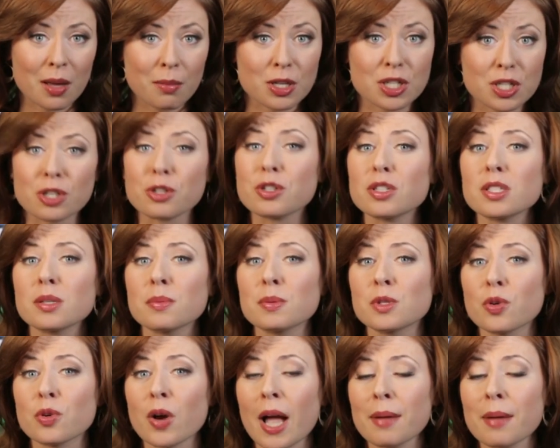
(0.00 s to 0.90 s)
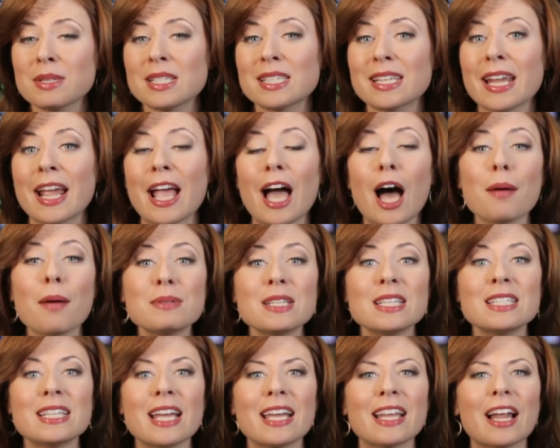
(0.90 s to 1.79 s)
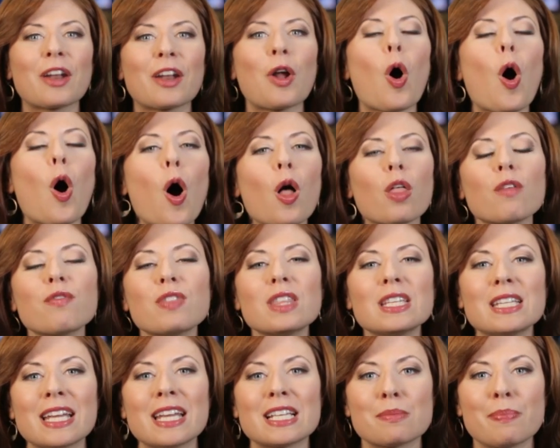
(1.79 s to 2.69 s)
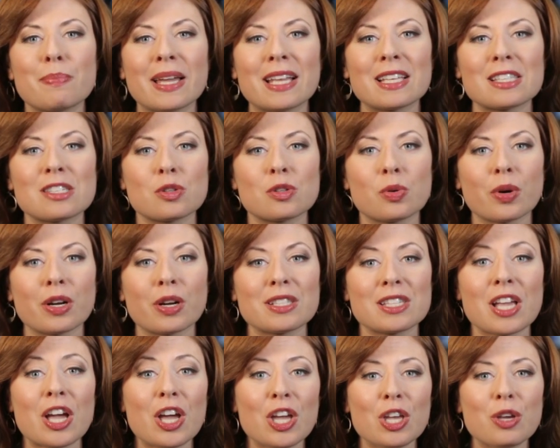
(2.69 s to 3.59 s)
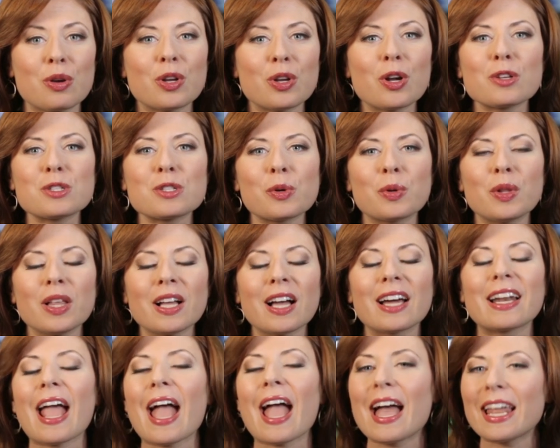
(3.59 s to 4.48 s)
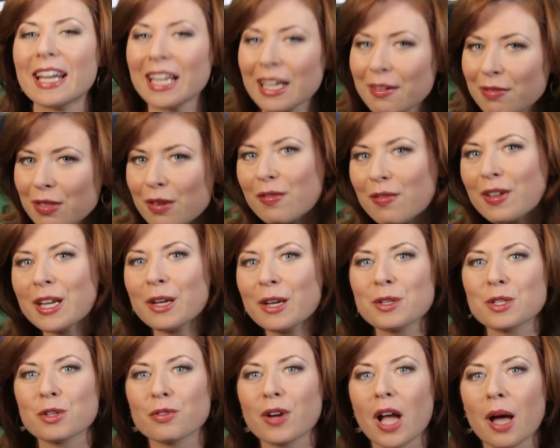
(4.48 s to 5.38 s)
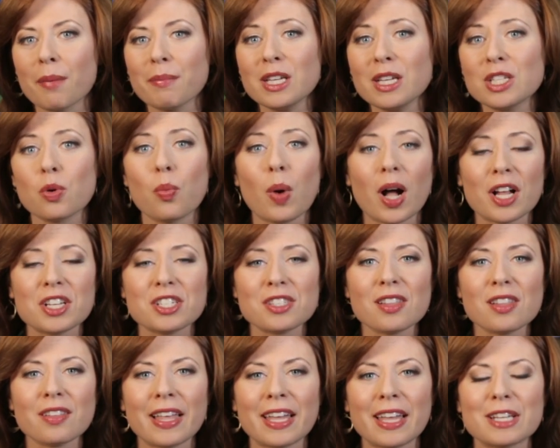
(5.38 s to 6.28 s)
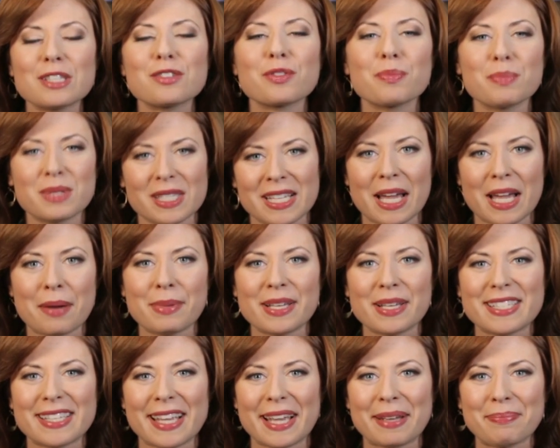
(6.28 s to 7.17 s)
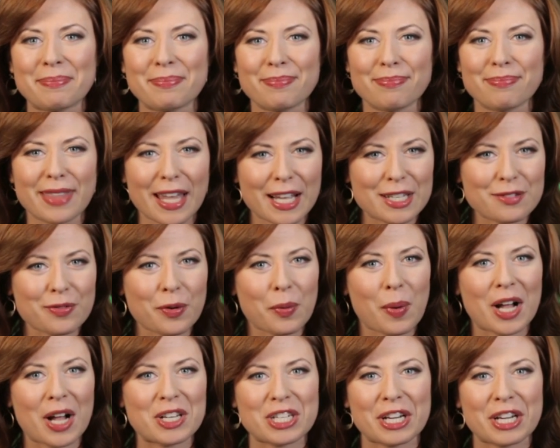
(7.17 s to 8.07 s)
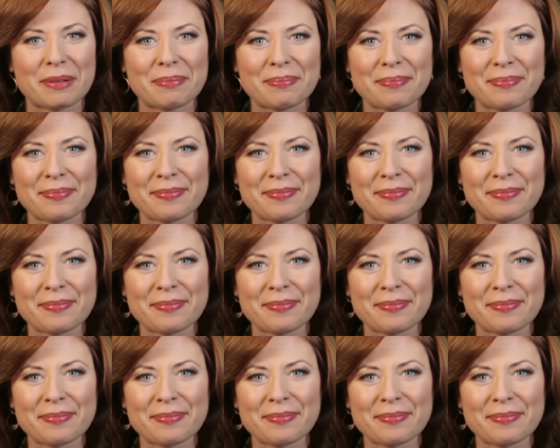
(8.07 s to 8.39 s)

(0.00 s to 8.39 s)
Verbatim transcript: Be sure to subscribe to stay up to date on all of the day's biggest stories. You can also click on any of the videos around me to watch the latest from C N B C. Thanks for watching.